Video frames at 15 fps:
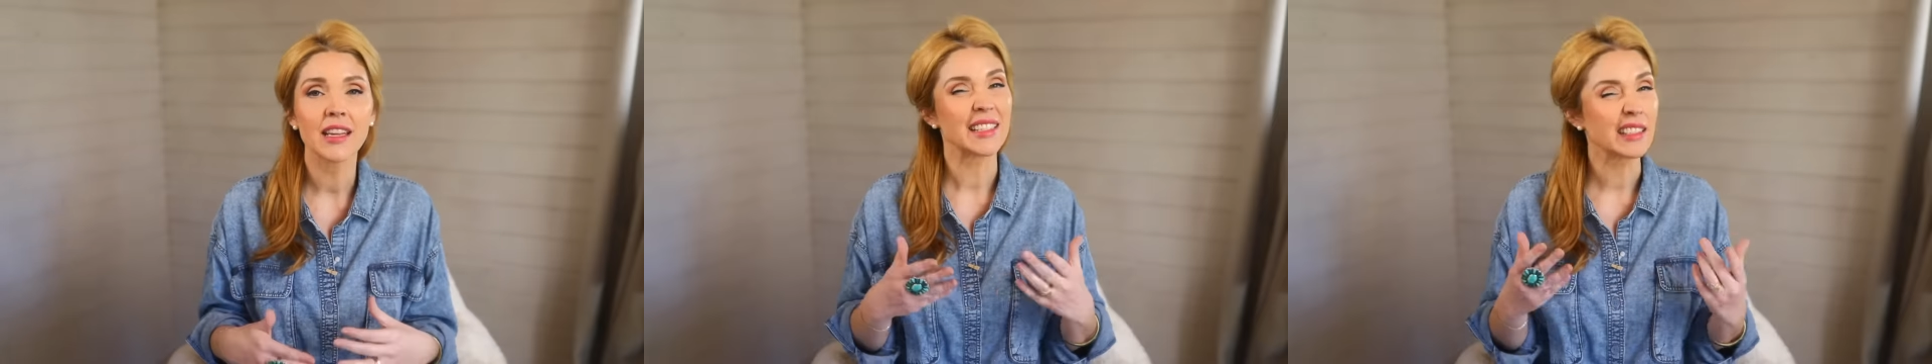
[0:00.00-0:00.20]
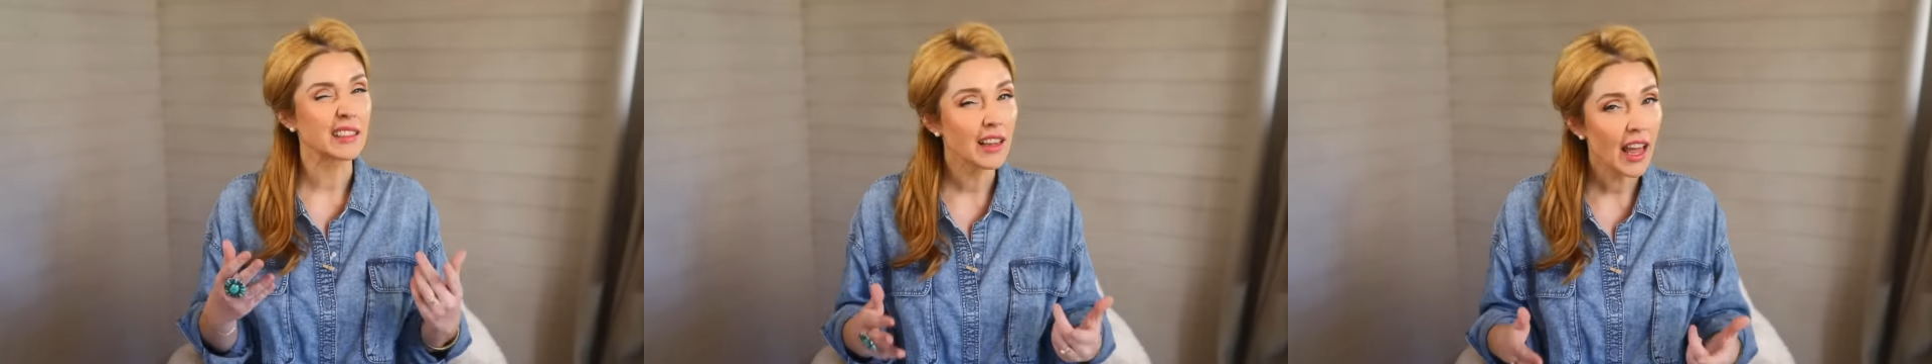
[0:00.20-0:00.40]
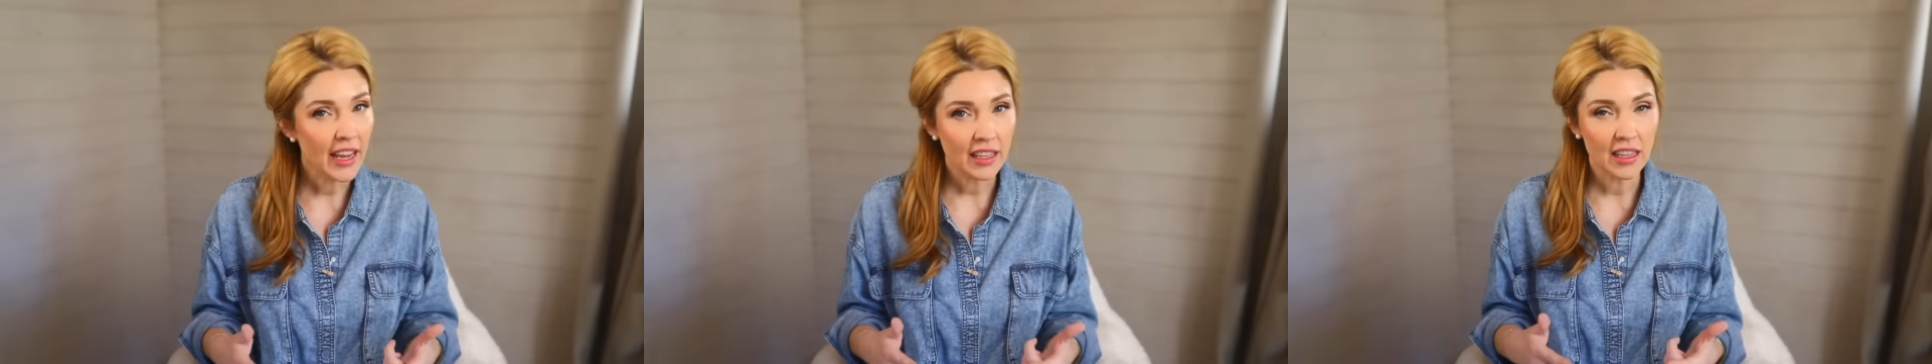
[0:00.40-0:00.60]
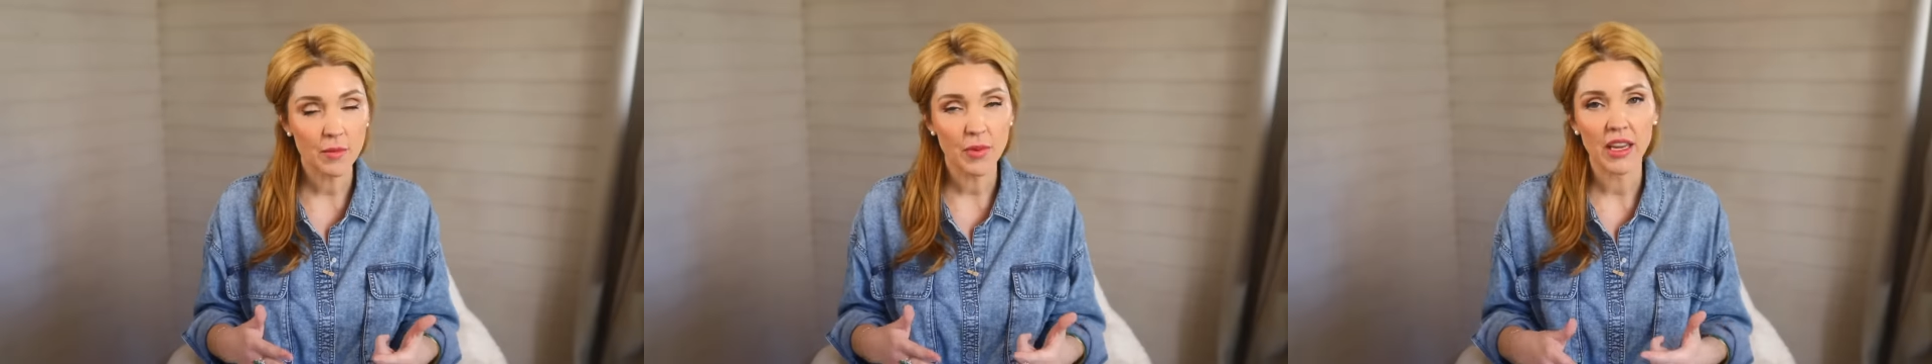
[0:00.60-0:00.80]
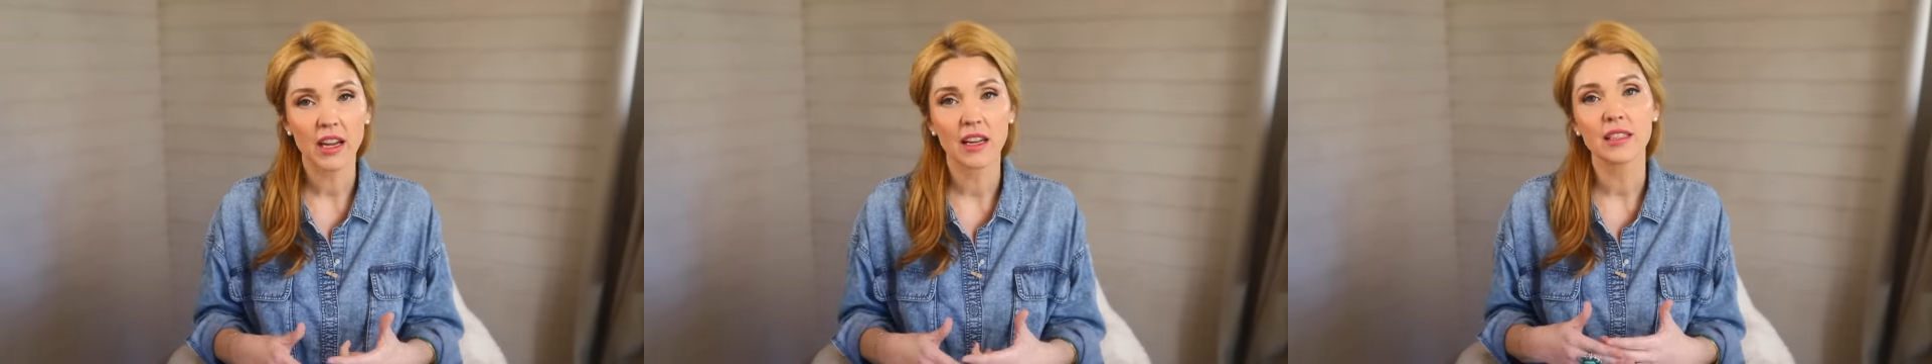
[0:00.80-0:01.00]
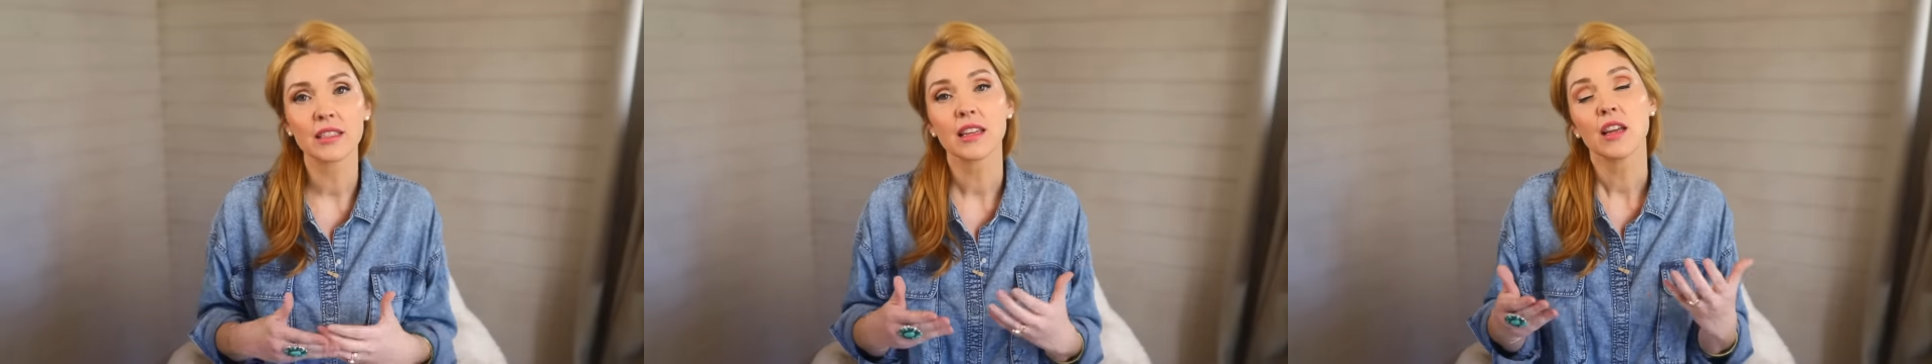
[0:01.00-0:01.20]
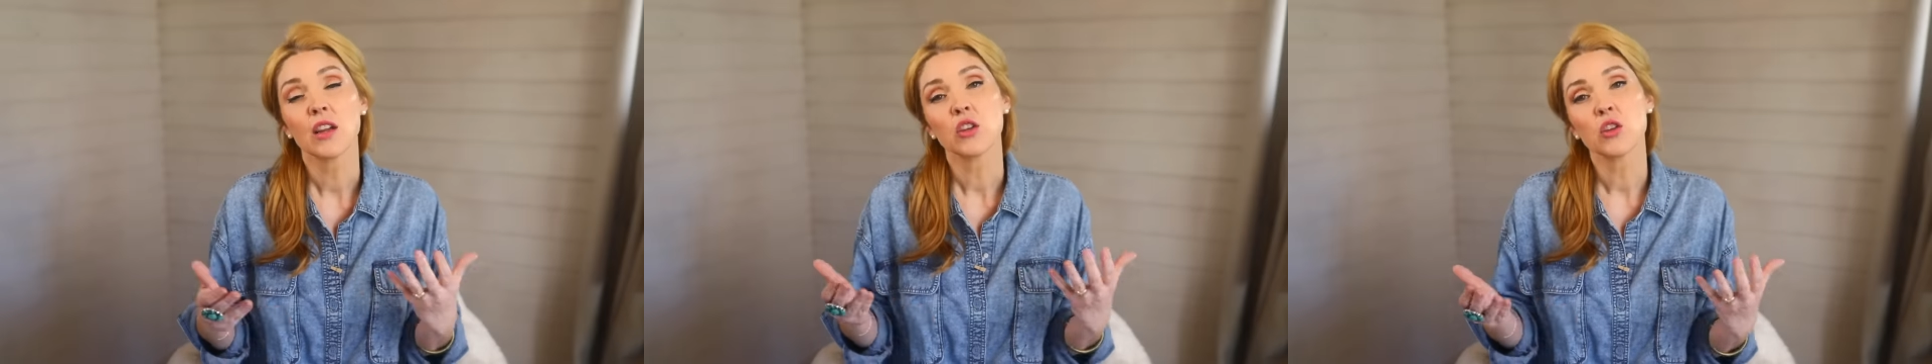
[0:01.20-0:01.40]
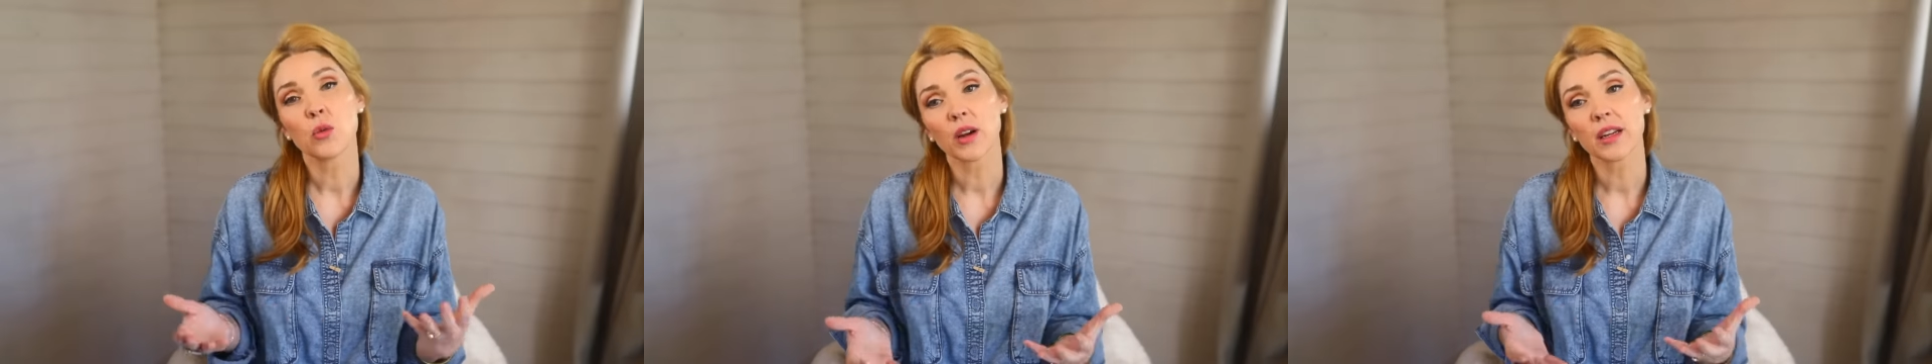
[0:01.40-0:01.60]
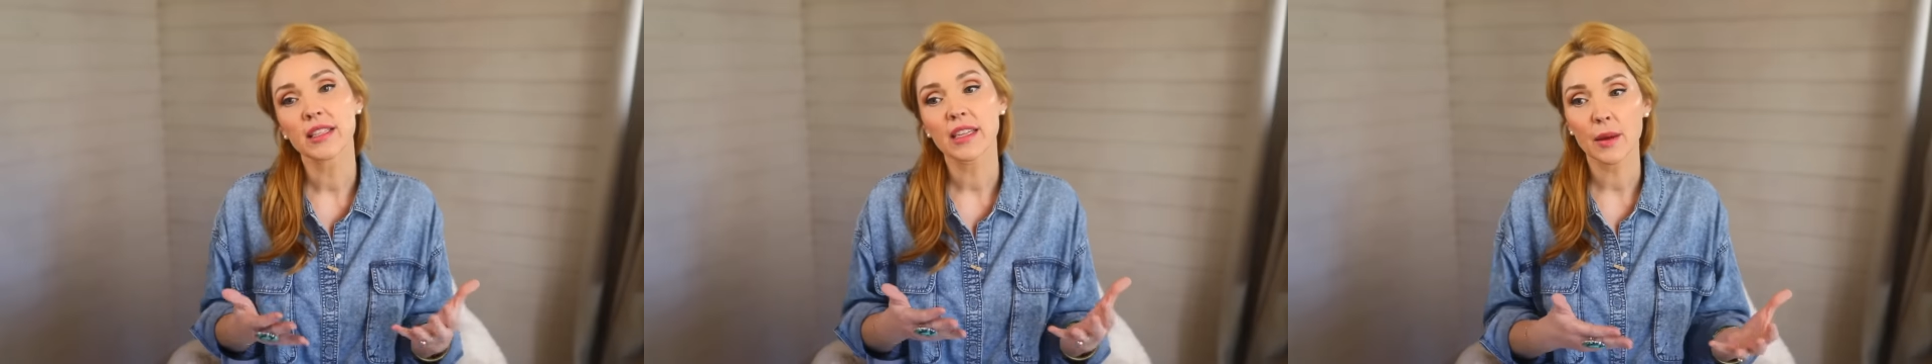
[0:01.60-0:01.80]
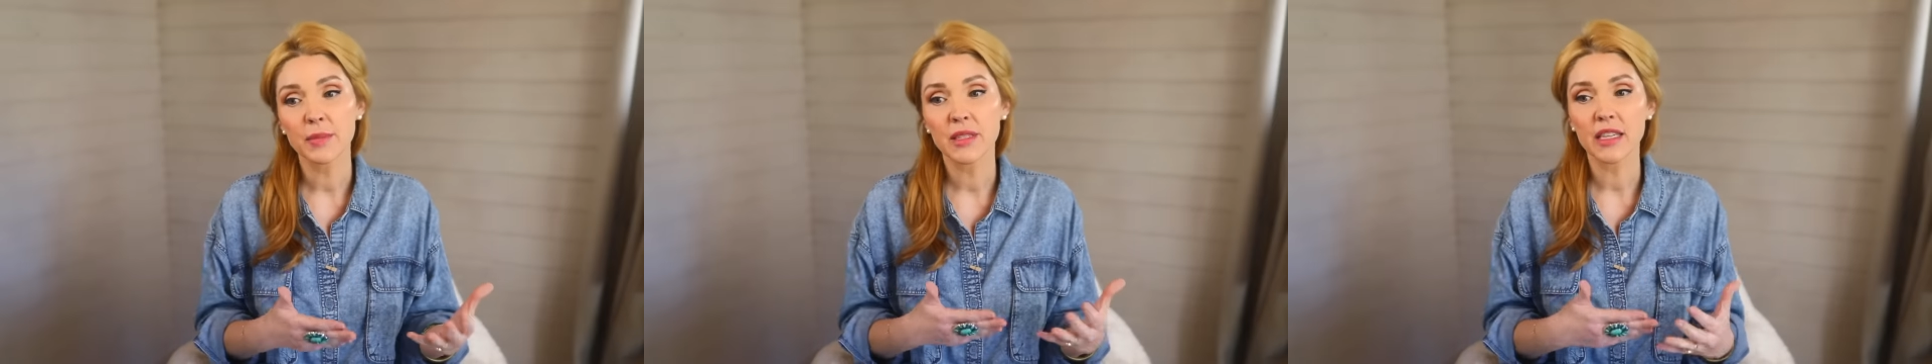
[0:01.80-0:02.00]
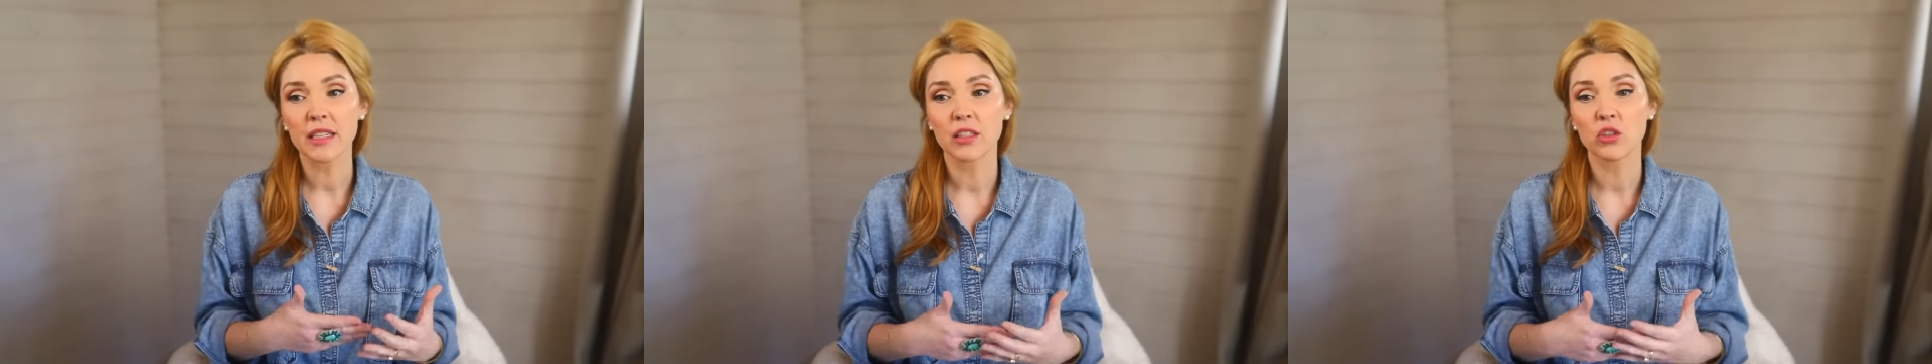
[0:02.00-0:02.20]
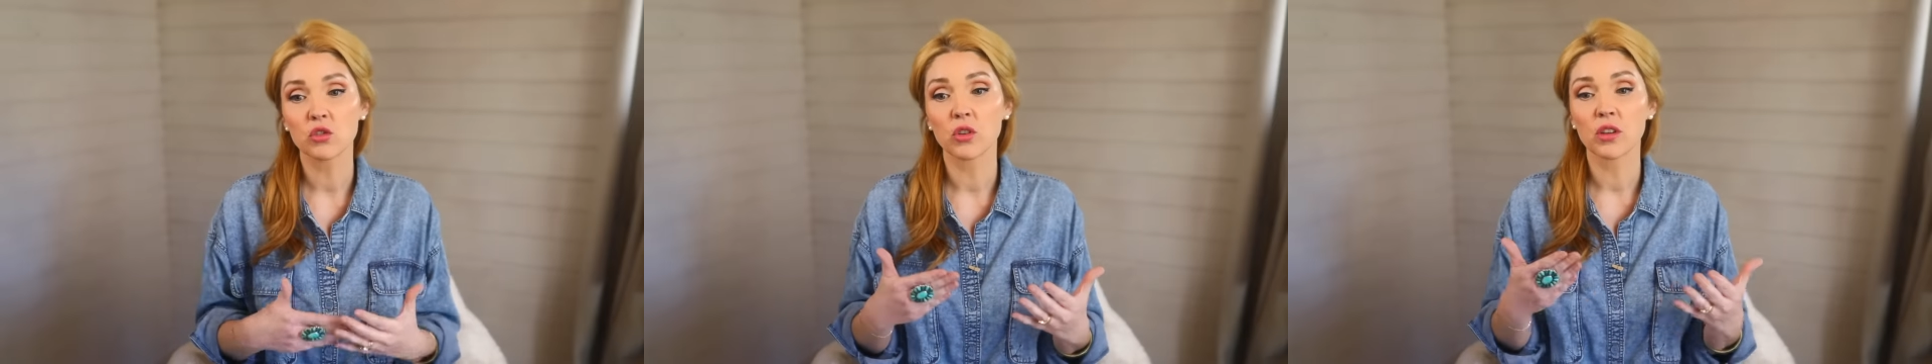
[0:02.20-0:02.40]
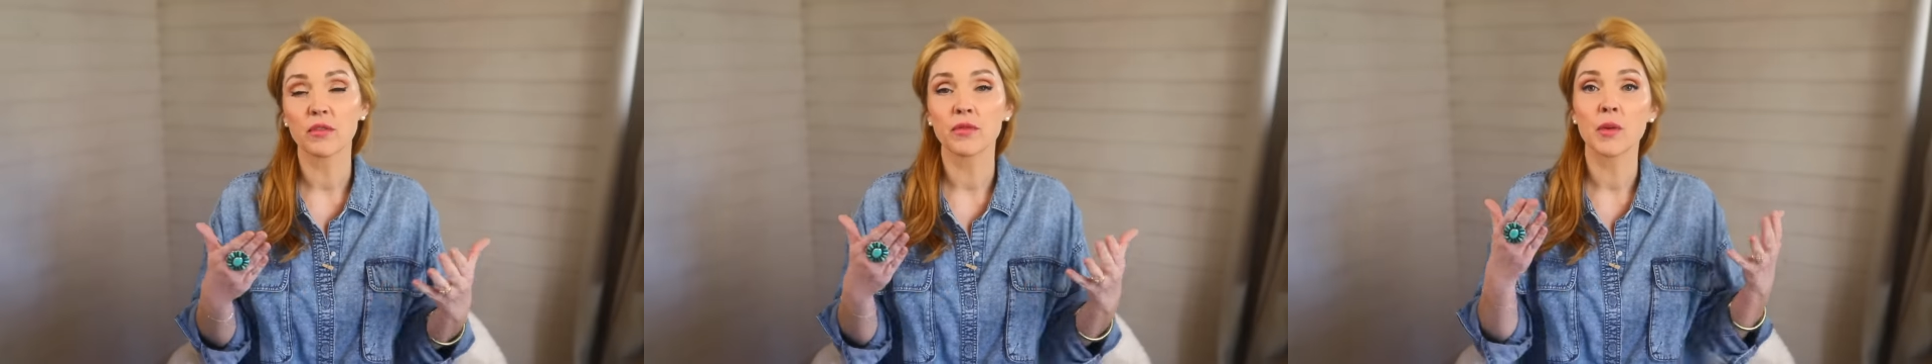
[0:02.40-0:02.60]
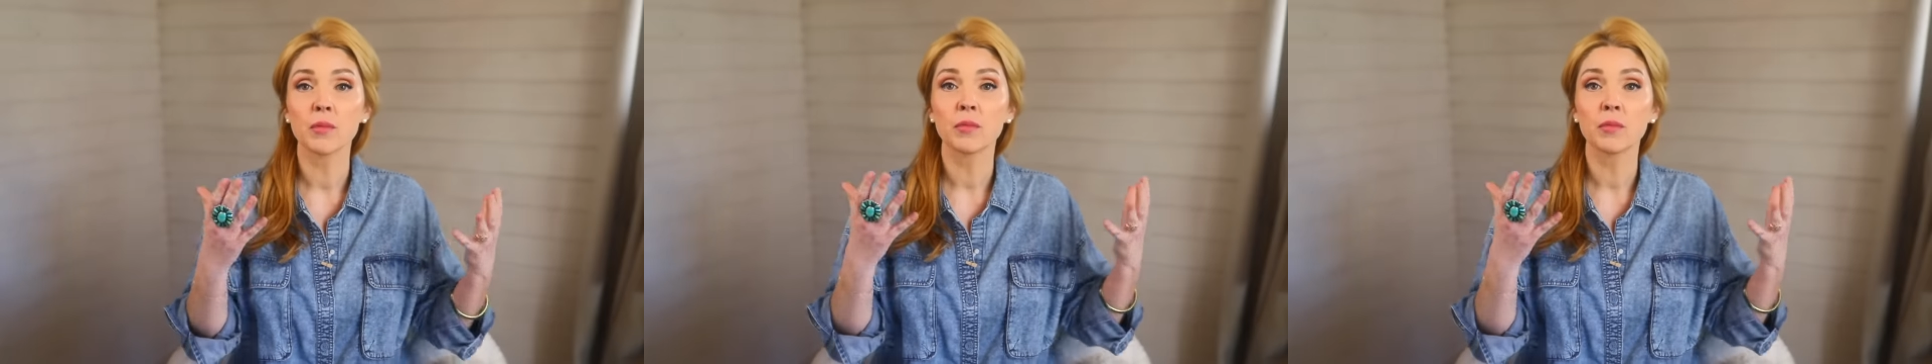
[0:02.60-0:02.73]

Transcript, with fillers: it's likely because you were attempting to sort of